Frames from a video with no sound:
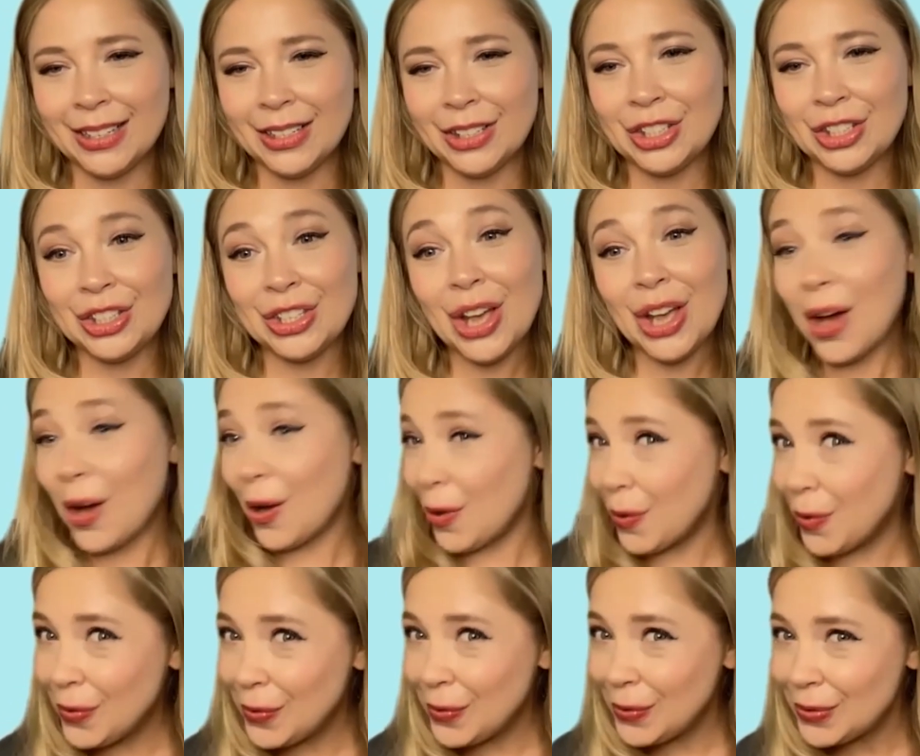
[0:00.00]

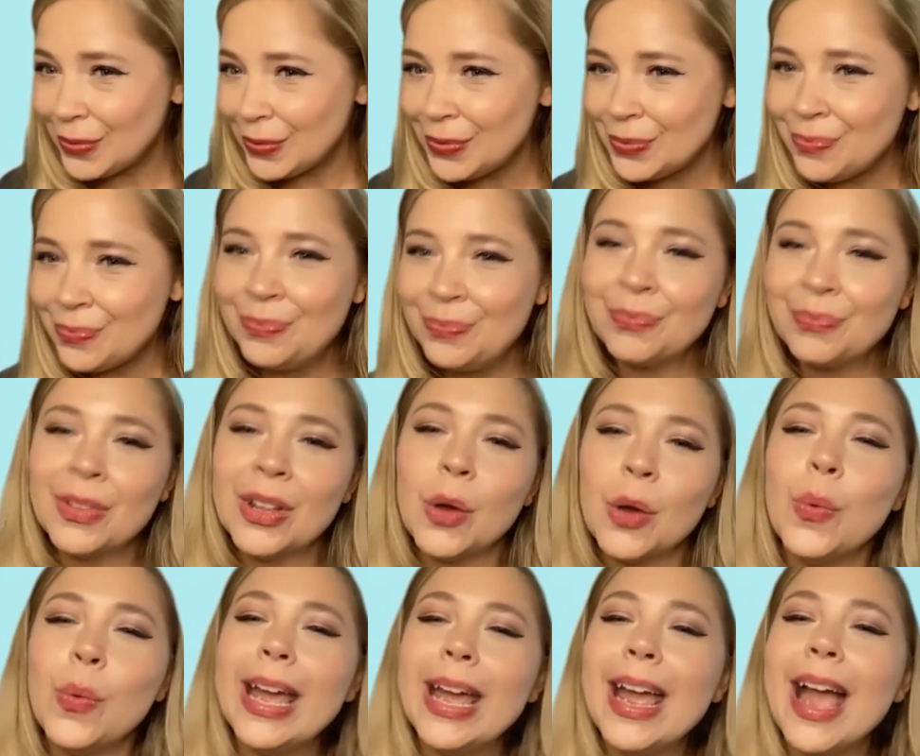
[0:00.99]
So
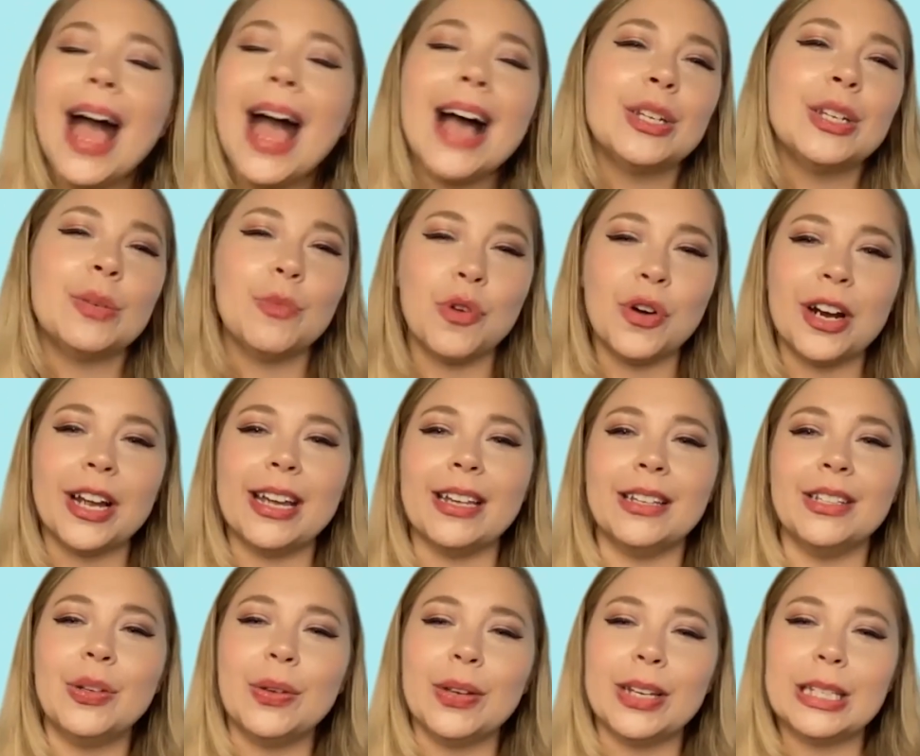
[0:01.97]
we asked Morgan
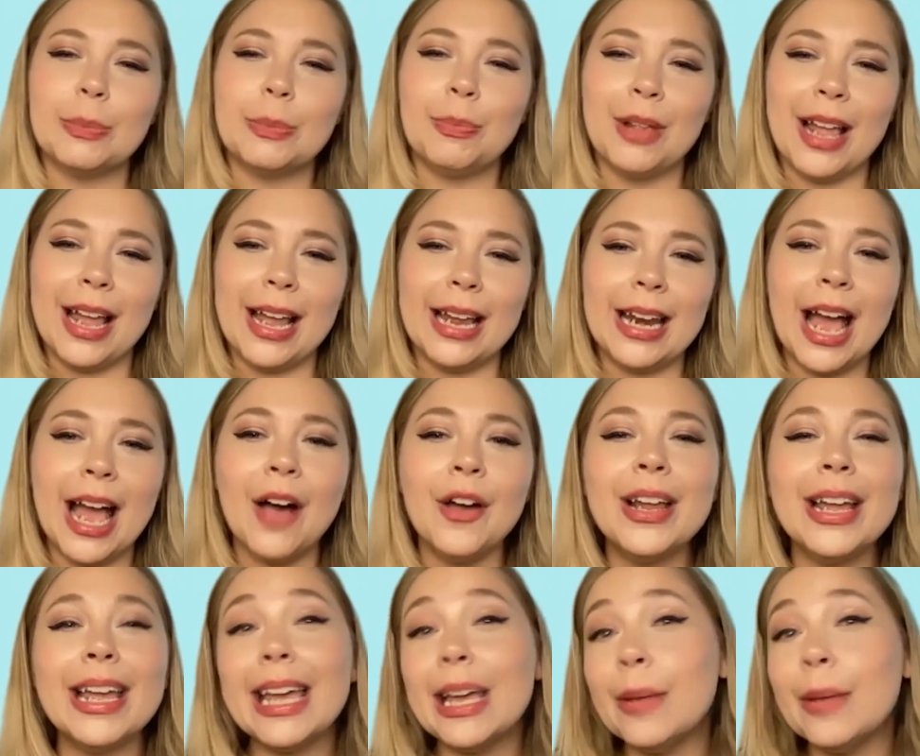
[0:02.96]
to explain how to
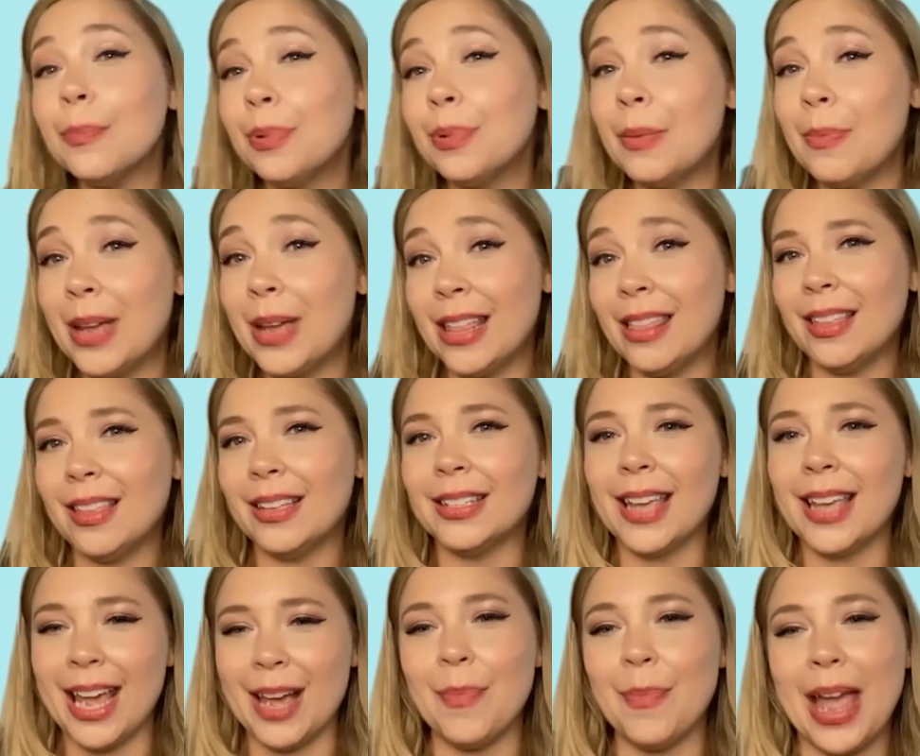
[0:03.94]
implement this
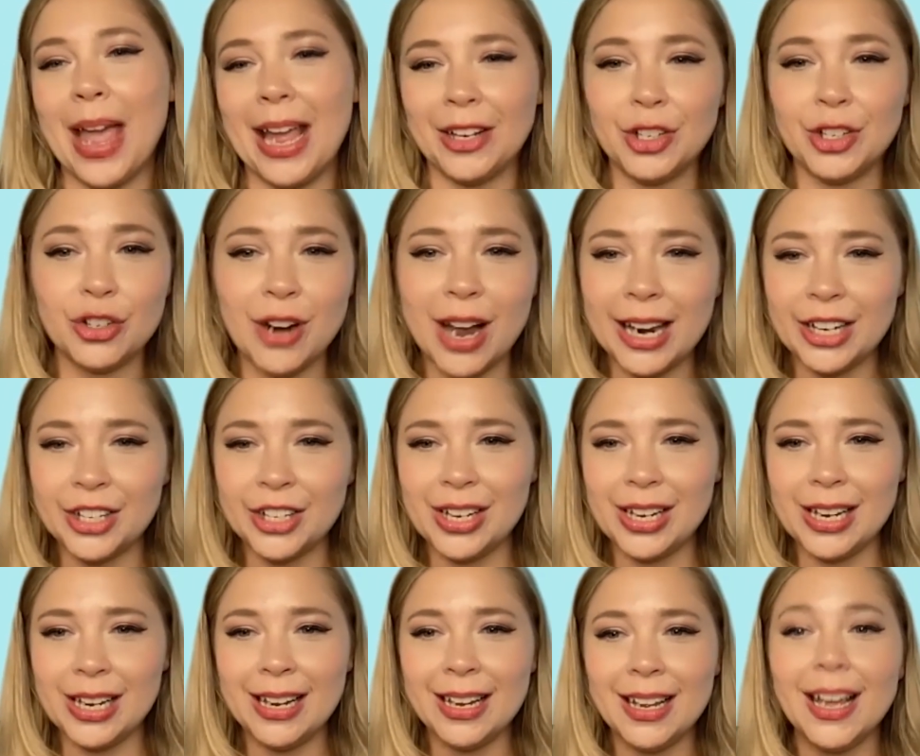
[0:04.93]
campaign
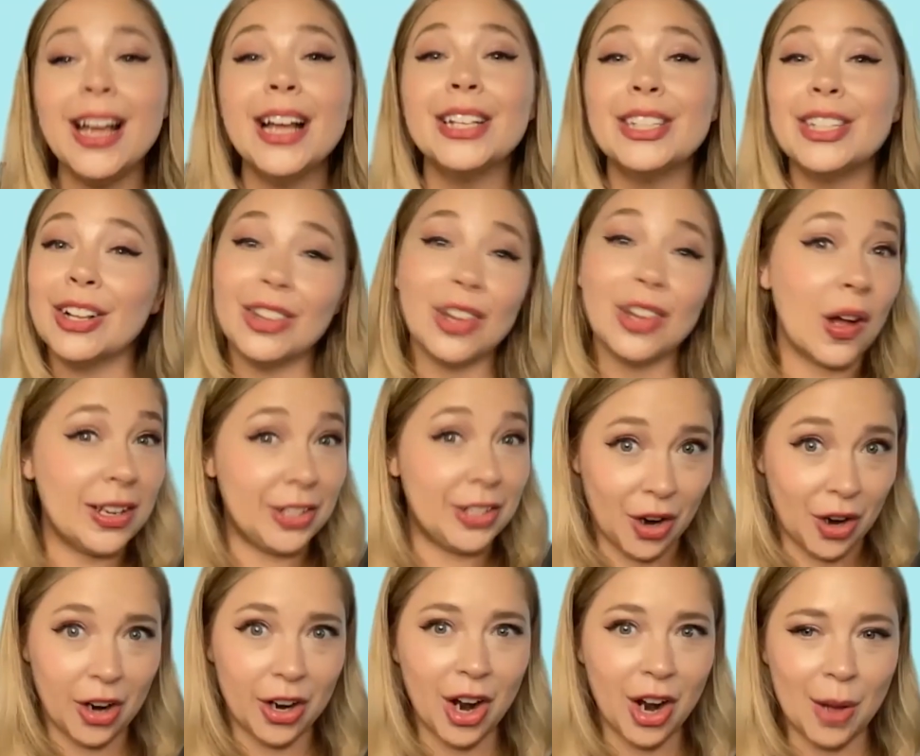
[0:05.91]
strategy to launch
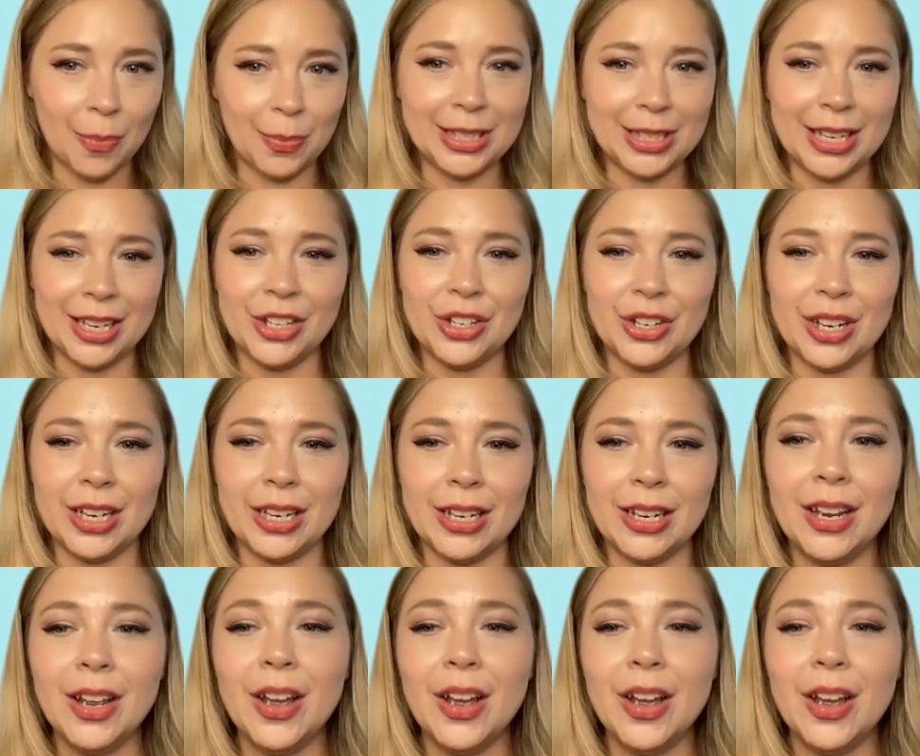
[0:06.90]
our competition